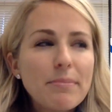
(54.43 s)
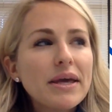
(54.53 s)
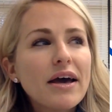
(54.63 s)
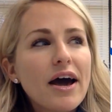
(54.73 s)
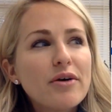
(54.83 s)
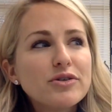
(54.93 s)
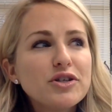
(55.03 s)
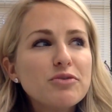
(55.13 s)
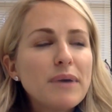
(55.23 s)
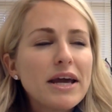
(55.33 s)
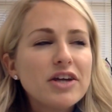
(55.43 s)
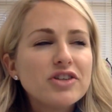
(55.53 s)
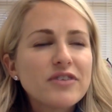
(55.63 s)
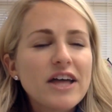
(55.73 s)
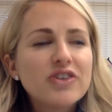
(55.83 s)
be a how-to page
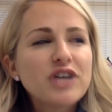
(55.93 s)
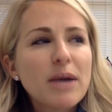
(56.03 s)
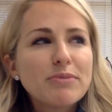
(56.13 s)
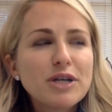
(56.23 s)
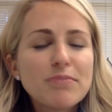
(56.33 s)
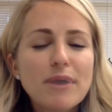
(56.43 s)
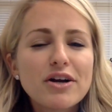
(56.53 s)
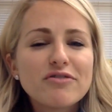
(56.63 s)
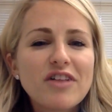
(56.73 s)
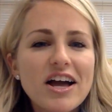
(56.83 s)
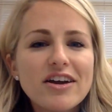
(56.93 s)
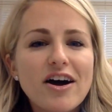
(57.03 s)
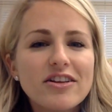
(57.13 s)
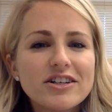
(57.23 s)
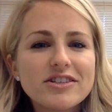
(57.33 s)
for that chapter? Butterfly
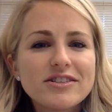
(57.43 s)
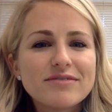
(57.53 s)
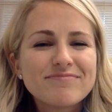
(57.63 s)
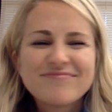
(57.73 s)
colors.